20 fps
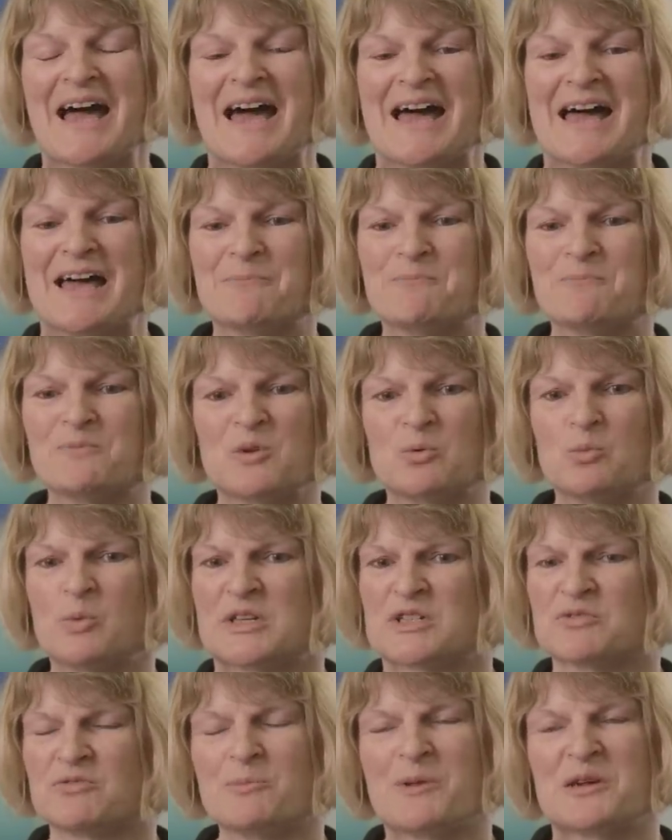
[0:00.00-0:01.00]
um,
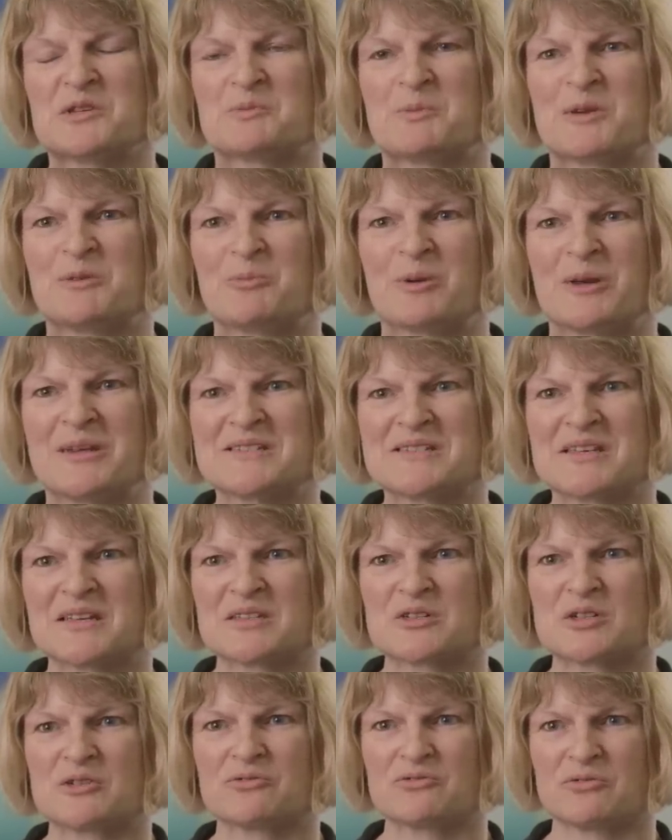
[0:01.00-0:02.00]
which for most people is a
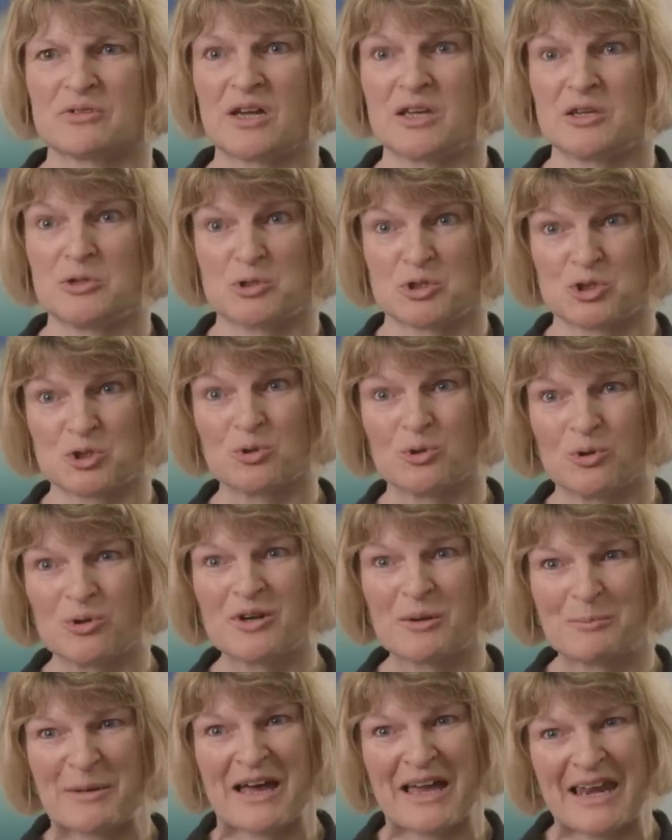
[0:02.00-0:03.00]
sort of, are you
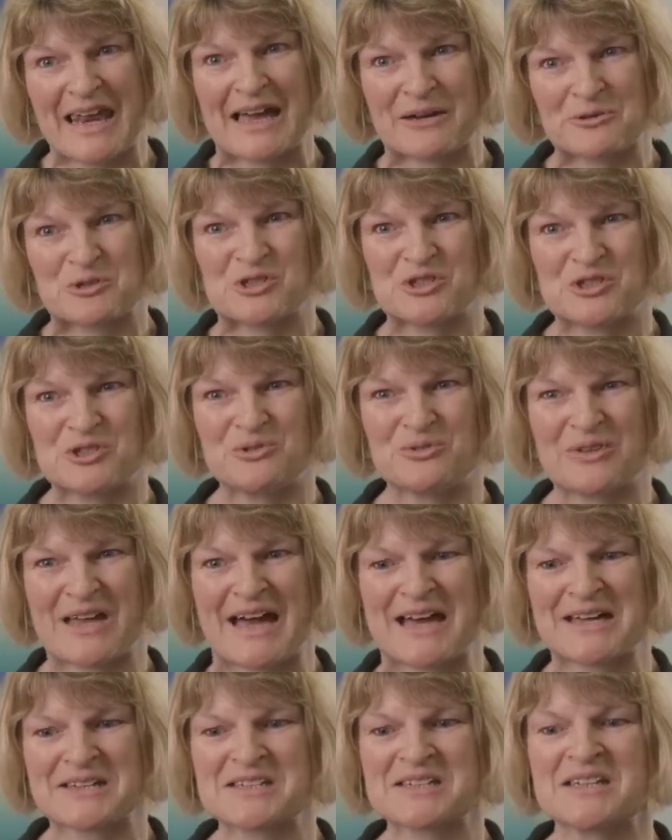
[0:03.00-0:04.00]
sure? Am I allowed to do
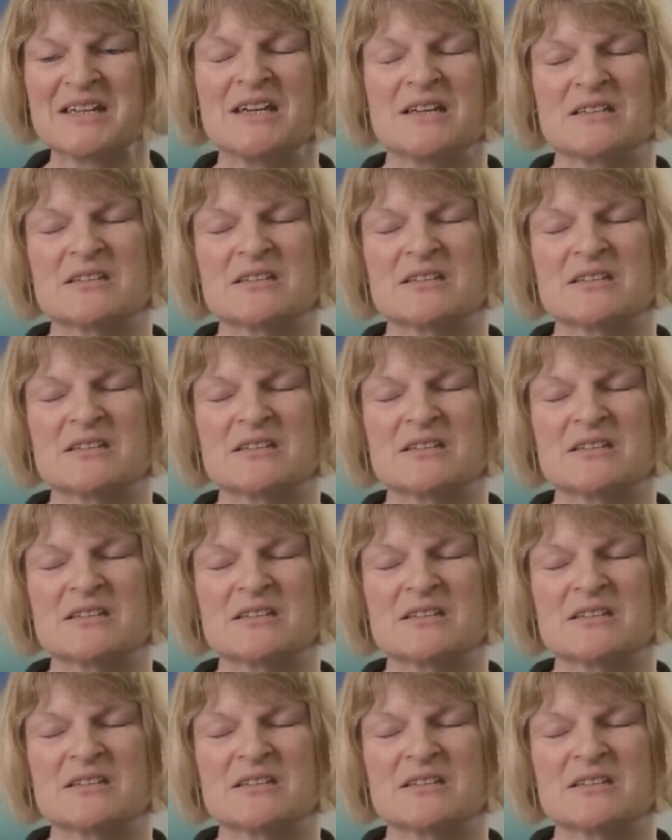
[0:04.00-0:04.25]
that?